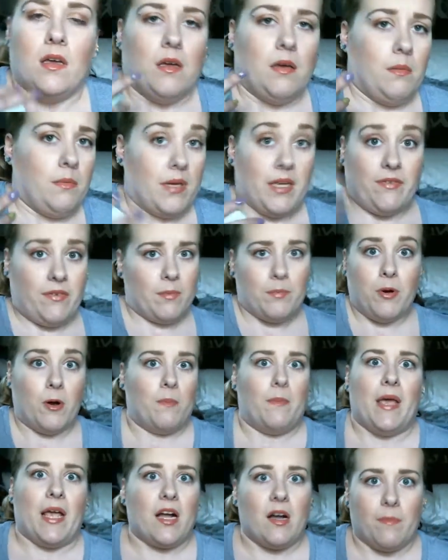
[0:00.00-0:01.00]
even put
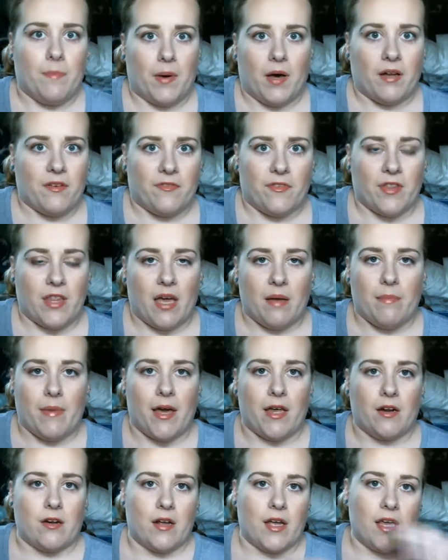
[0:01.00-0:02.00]
makeup on for that
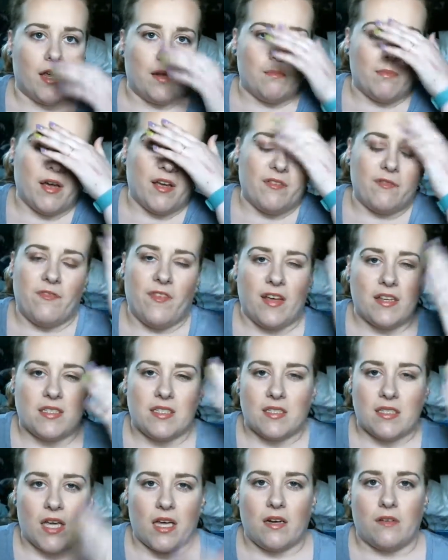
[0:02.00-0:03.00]
matter, and my face
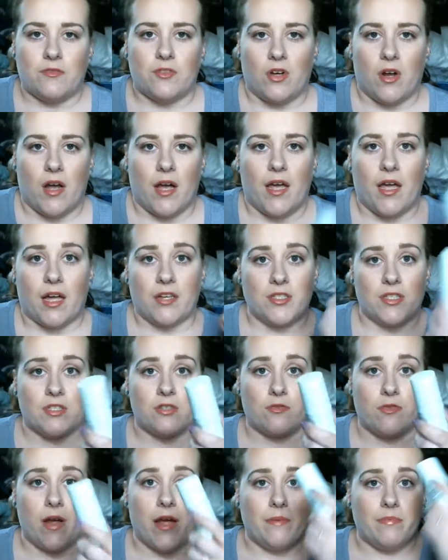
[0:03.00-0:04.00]
is kind of dry, I just
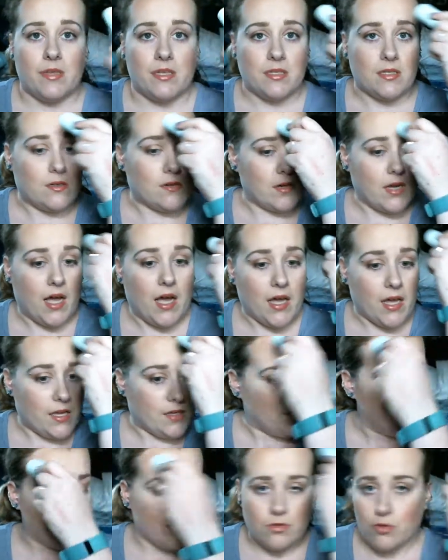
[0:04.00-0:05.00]
grab this little guy
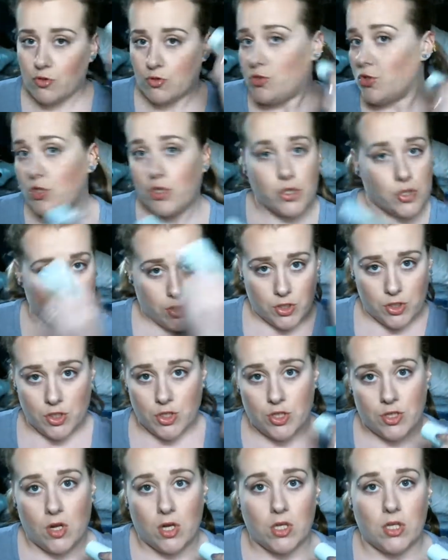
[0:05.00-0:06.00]
and
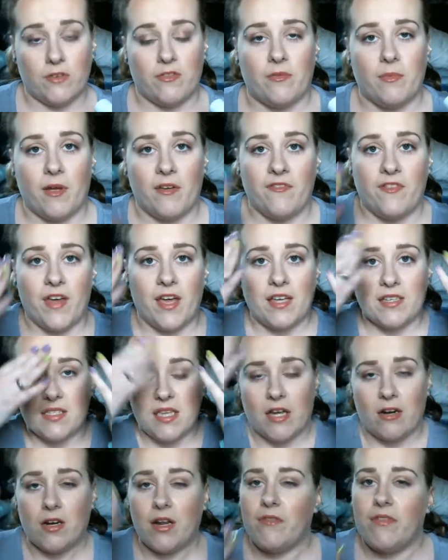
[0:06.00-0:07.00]
just all over my face.
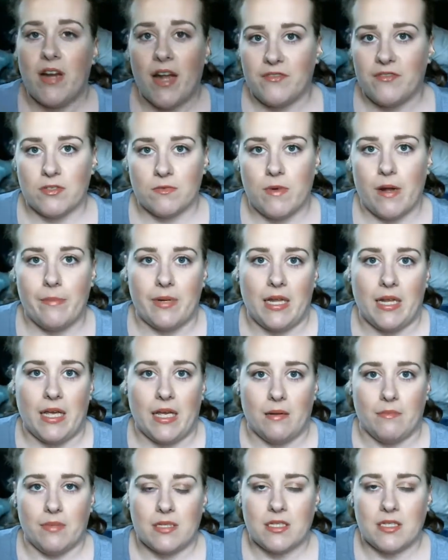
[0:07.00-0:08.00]
I don't even have to rub it
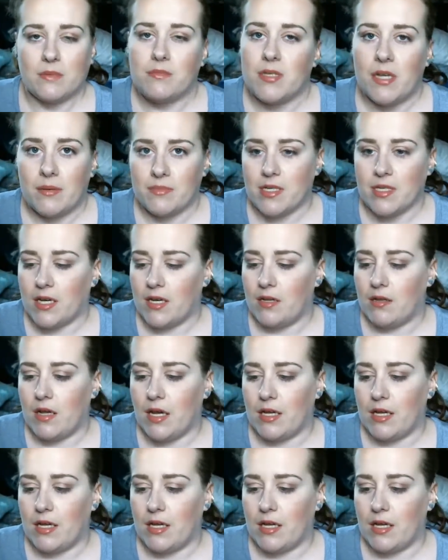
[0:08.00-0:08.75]
in, but sometimes I